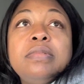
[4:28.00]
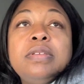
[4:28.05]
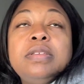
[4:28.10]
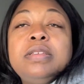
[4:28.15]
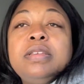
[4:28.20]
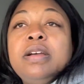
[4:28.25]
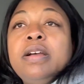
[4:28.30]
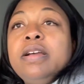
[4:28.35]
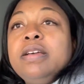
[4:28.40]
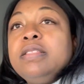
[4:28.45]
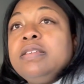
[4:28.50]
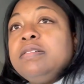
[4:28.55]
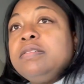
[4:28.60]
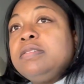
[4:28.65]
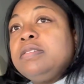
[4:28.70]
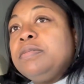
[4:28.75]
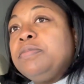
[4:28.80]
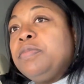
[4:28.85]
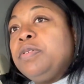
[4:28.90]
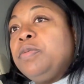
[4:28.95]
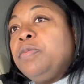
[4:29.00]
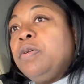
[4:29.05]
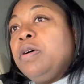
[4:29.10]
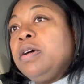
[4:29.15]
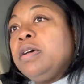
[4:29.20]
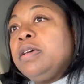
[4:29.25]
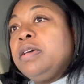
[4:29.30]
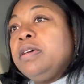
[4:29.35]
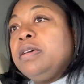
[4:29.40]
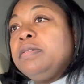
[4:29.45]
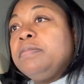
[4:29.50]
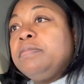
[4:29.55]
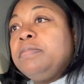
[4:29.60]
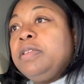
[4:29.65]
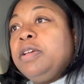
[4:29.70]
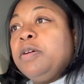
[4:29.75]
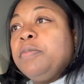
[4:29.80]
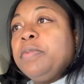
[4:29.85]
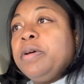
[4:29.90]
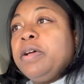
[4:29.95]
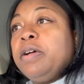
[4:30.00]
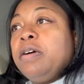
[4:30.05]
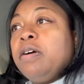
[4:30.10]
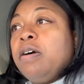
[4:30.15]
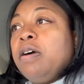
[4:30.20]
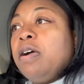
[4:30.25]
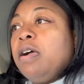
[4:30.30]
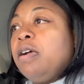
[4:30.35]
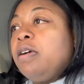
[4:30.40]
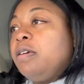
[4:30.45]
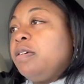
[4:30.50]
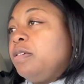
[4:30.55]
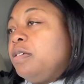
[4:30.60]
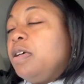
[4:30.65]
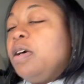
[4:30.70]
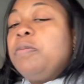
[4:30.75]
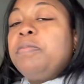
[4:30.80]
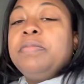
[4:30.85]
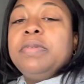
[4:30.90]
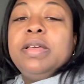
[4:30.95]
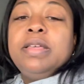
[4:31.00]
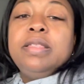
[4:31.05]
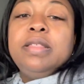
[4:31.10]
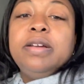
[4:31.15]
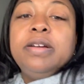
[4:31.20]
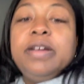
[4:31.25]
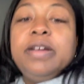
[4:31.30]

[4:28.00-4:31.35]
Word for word: sorry, there's someone walking near my car. Oh, and they're